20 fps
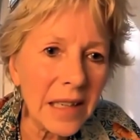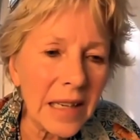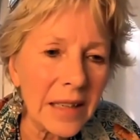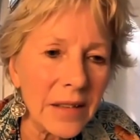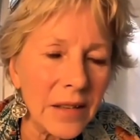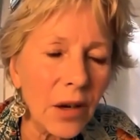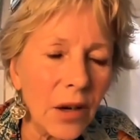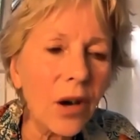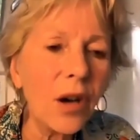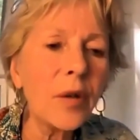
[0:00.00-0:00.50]

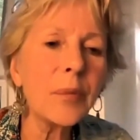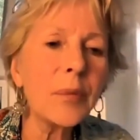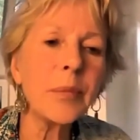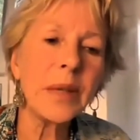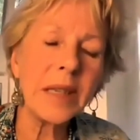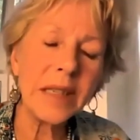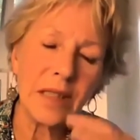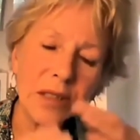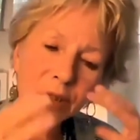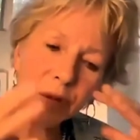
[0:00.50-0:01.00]
not
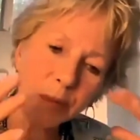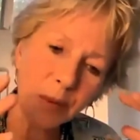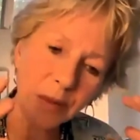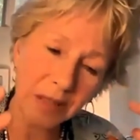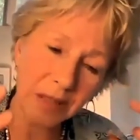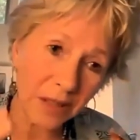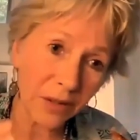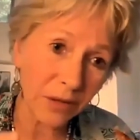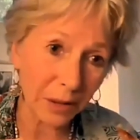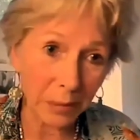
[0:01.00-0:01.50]
be too
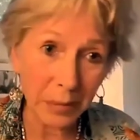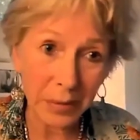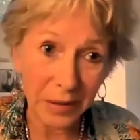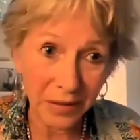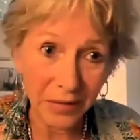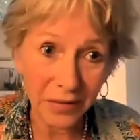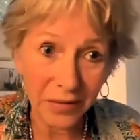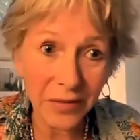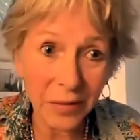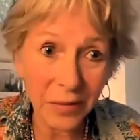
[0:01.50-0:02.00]

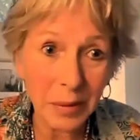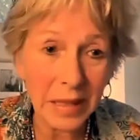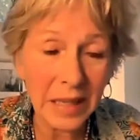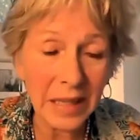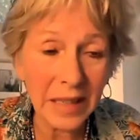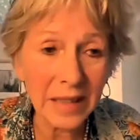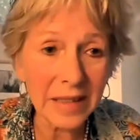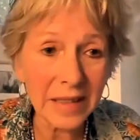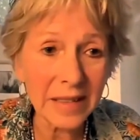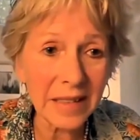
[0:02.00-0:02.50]
prescriptive,
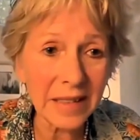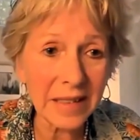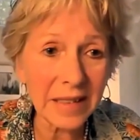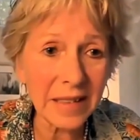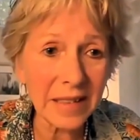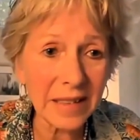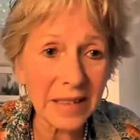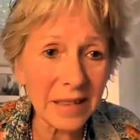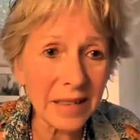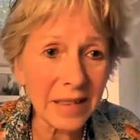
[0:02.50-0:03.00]
because this
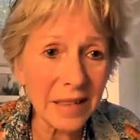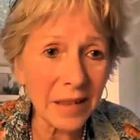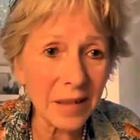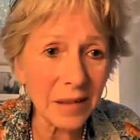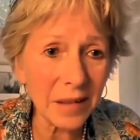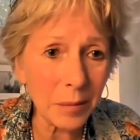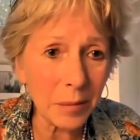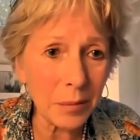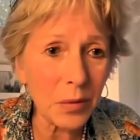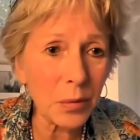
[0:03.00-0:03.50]
is
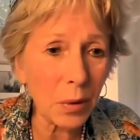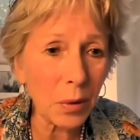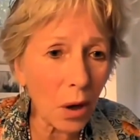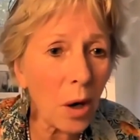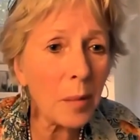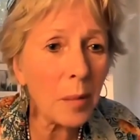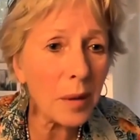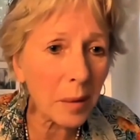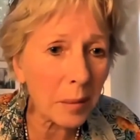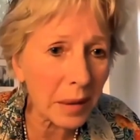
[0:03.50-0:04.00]
the
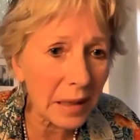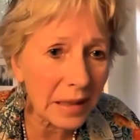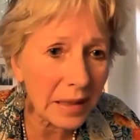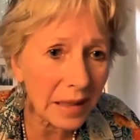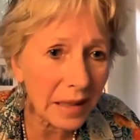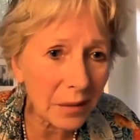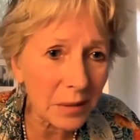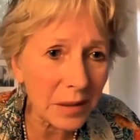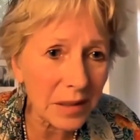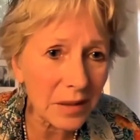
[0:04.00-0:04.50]
problem, I
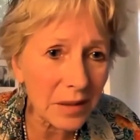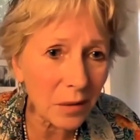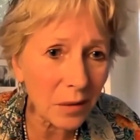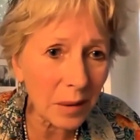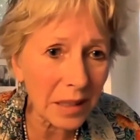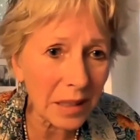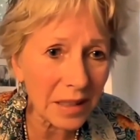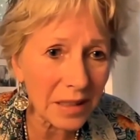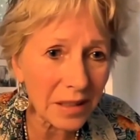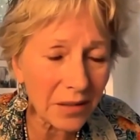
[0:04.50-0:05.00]
think, with so
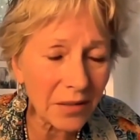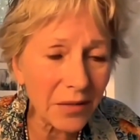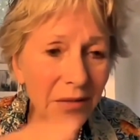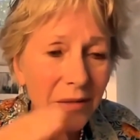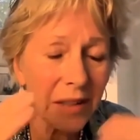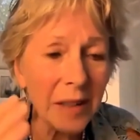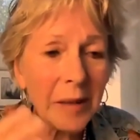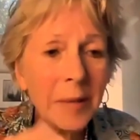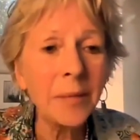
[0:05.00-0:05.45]
much of